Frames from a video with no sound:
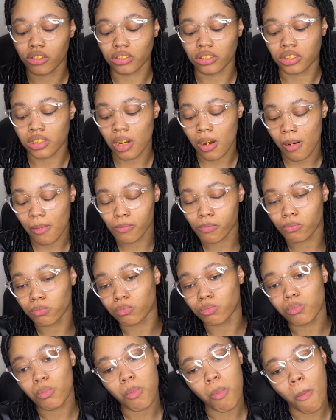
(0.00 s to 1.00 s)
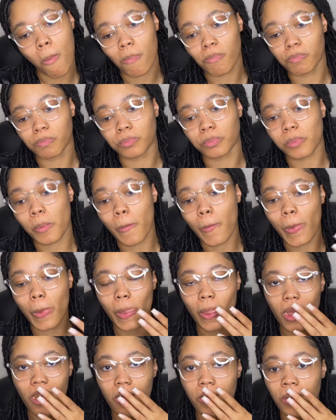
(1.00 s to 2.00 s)
So
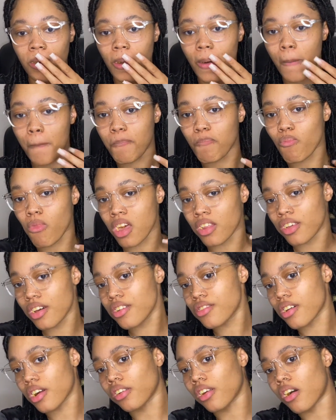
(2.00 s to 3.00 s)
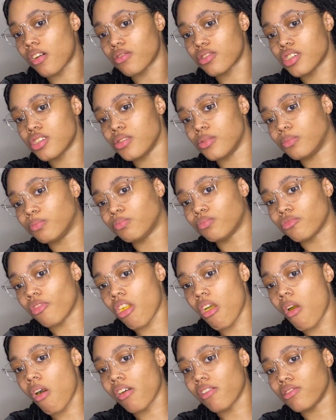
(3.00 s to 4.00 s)
yeah, and these are long too.
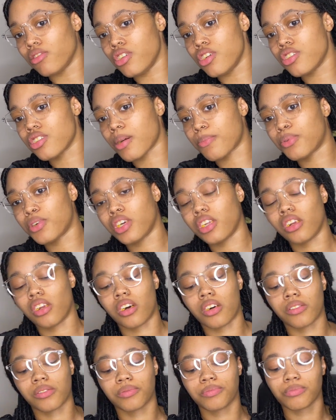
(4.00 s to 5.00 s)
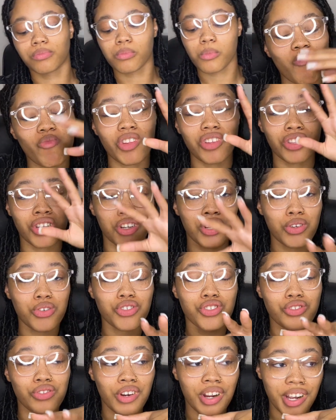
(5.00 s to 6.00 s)
These are pretty long. The new
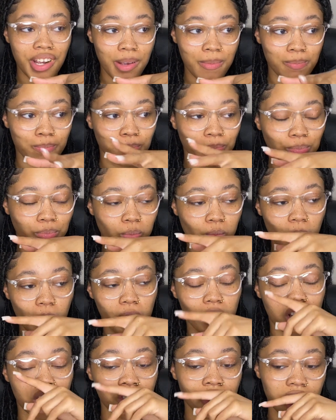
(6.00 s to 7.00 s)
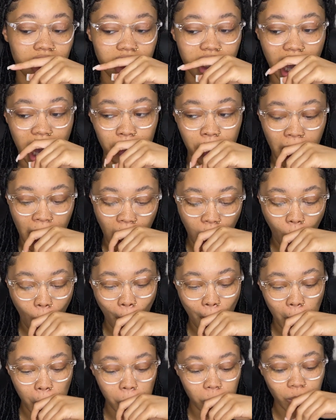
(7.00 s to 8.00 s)
screen just came
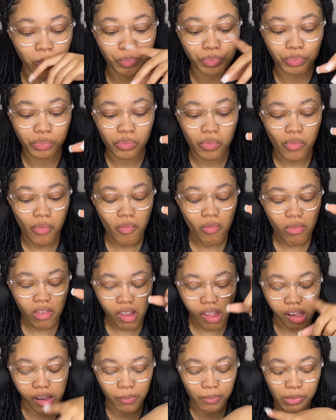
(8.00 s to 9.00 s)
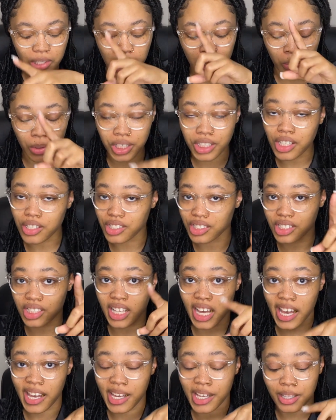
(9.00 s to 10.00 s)
out. I want to go see
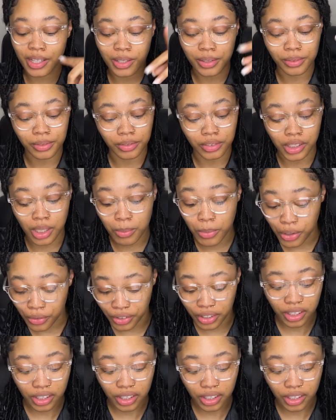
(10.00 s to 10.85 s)
that in the movie